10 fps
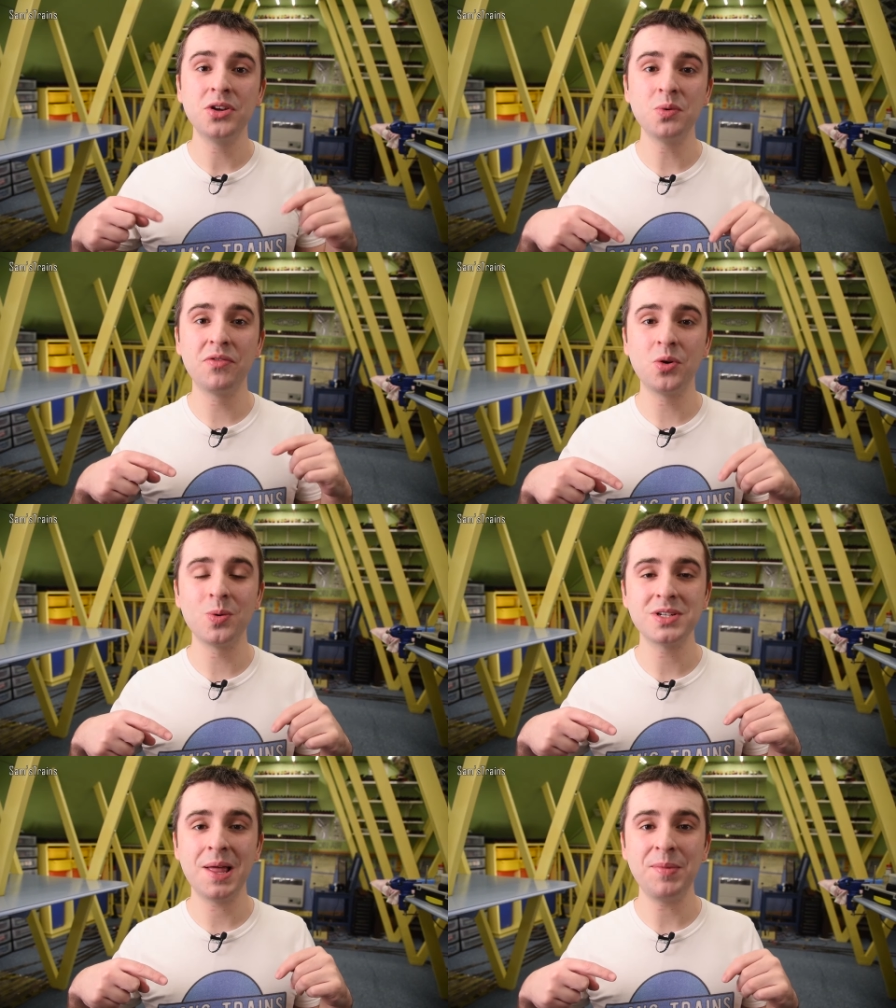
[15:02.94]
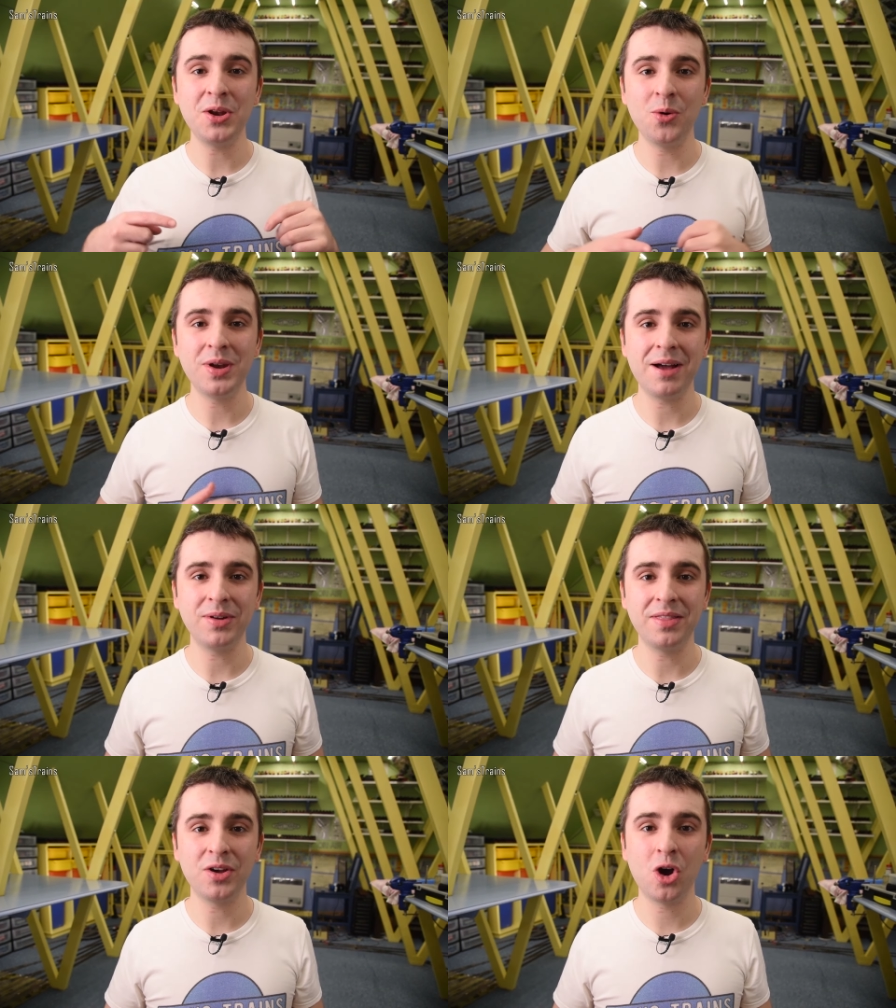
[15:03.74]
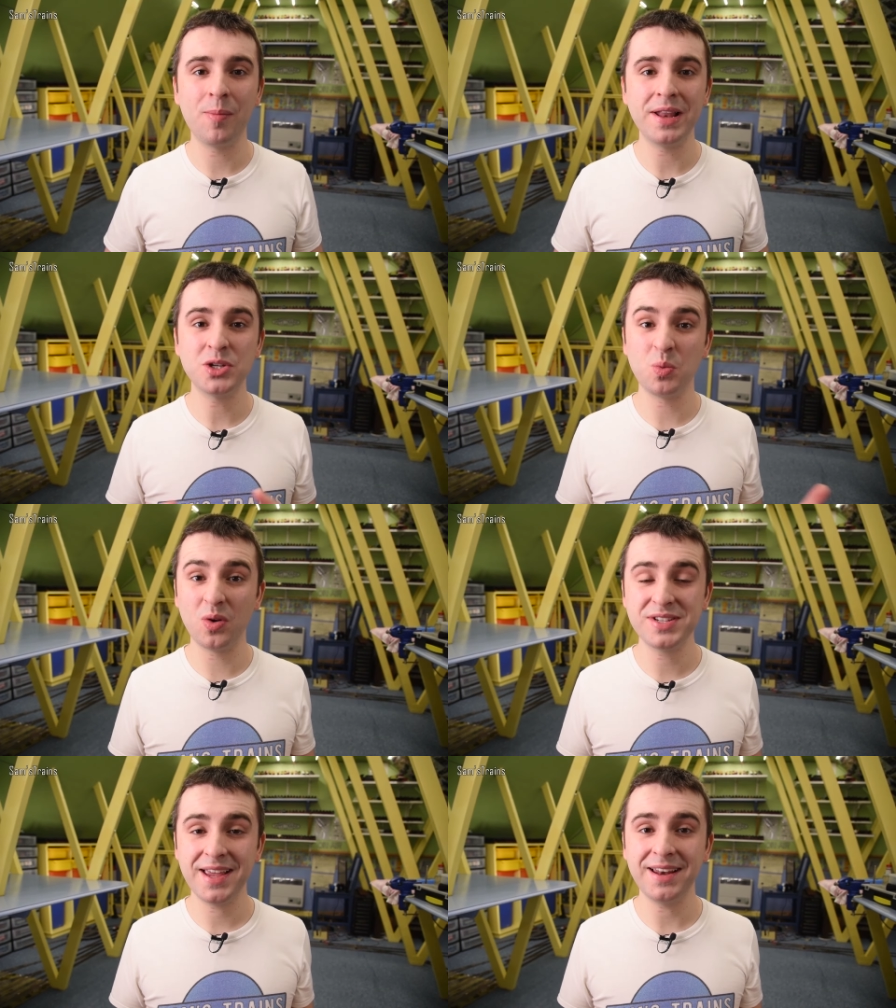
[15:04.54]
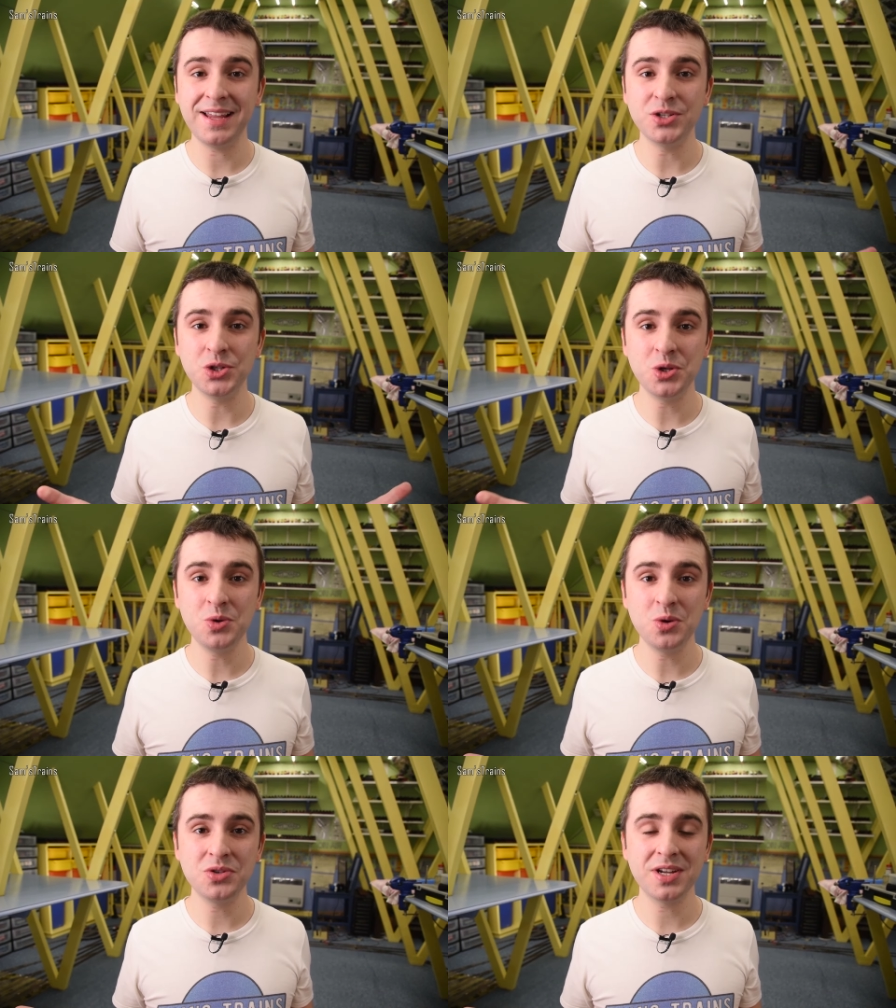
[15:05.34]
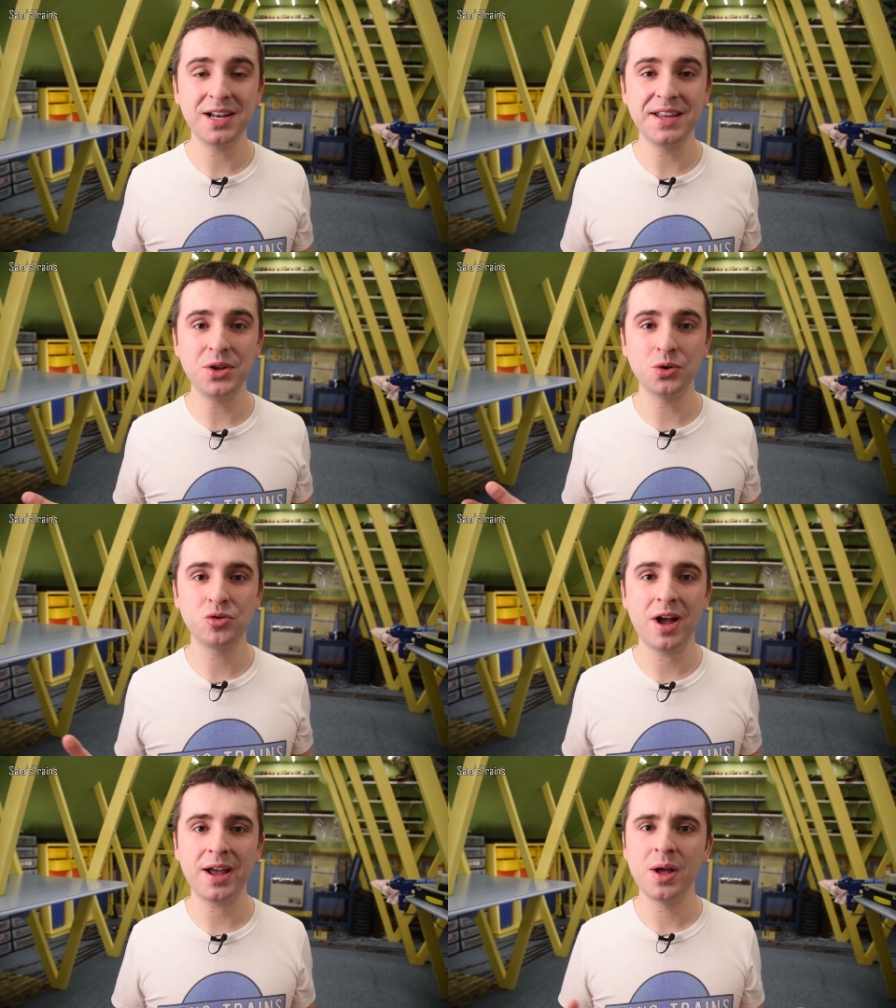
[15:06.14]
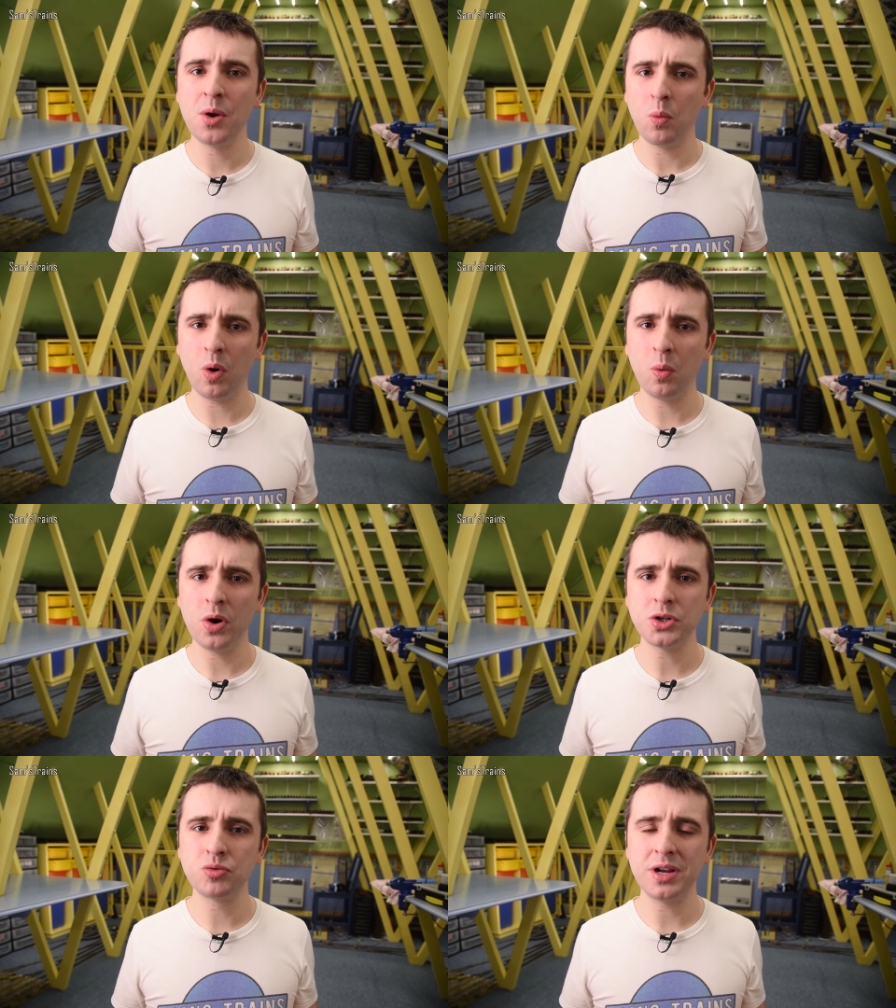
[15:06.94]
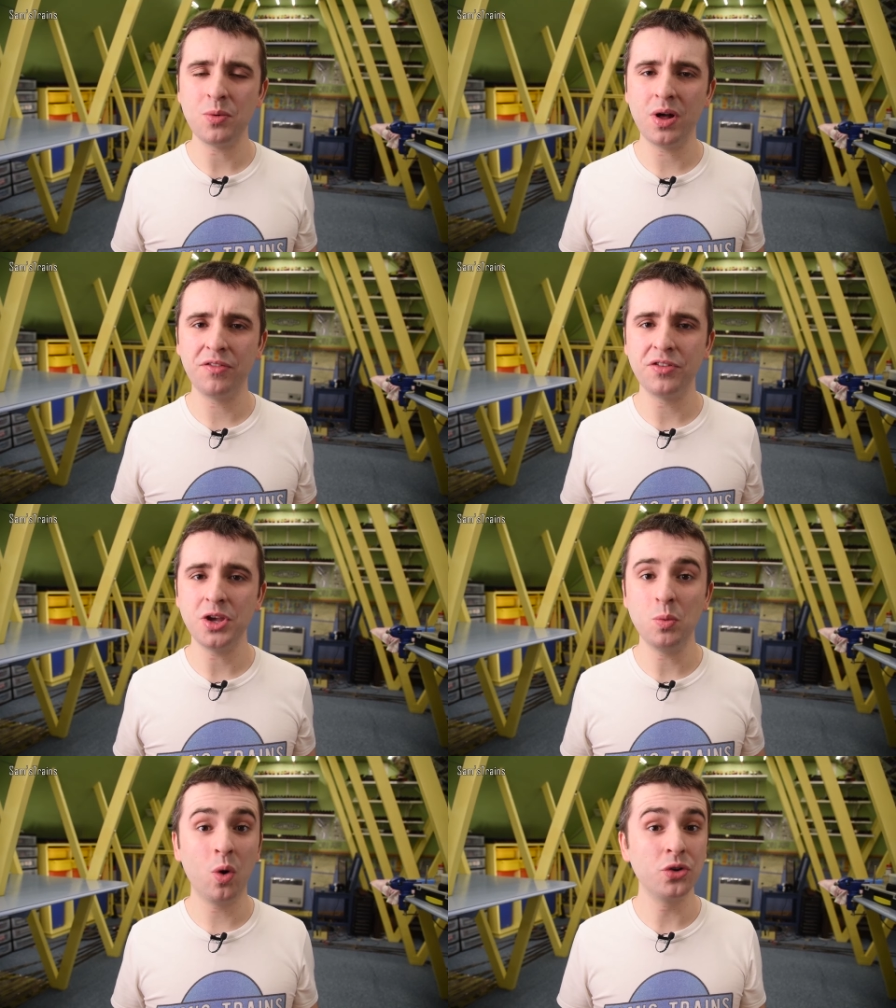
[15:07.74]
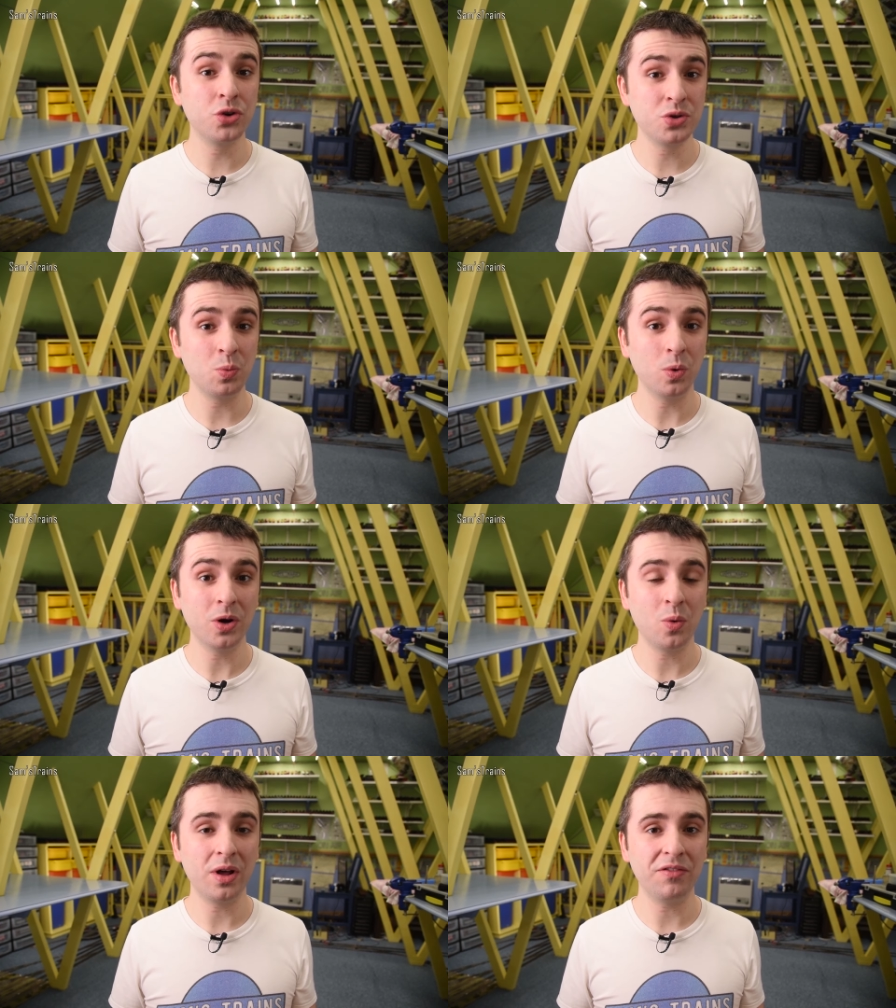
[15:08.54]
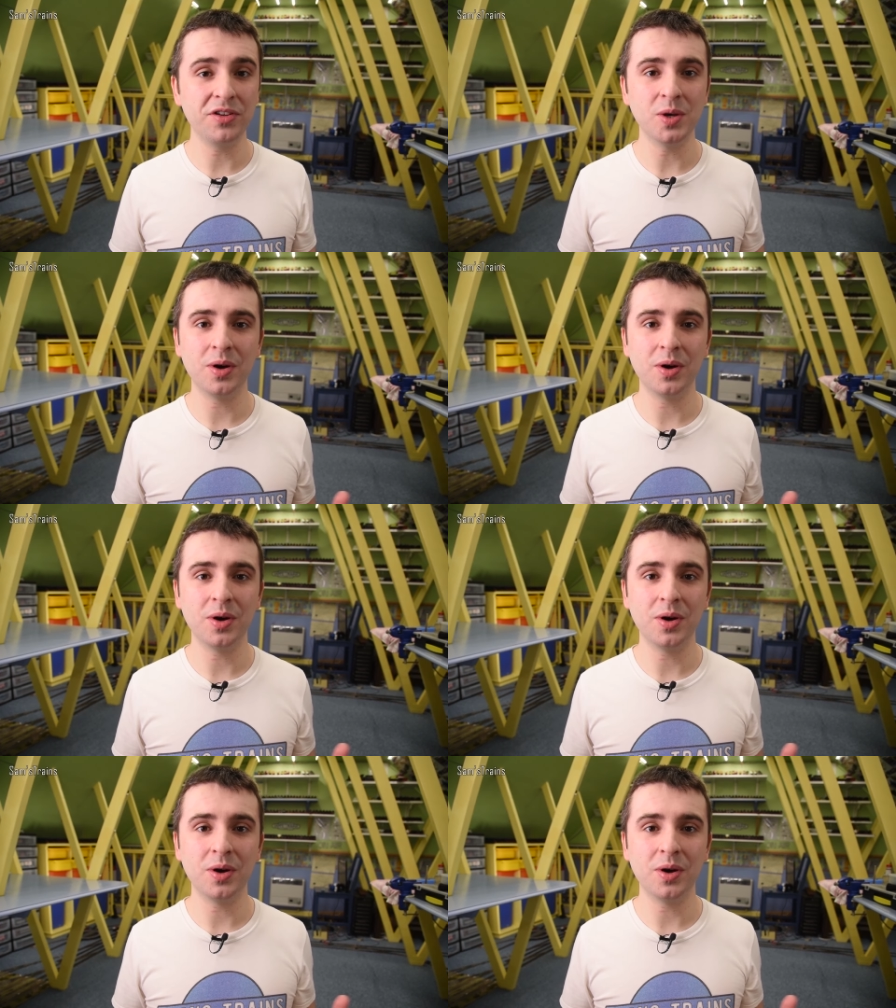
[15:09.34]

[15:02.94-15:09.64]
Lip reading: Do of course let me know down in the comments what techniques you use to clean your track, what works really well for you, what doesn't work well for you.